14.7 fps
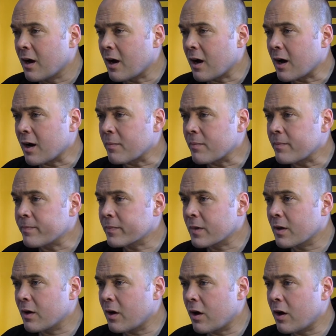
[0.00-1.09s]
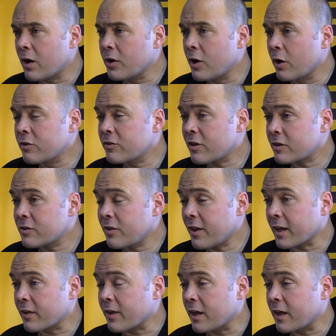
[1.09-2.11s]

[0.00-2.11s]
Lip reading: are no such thing.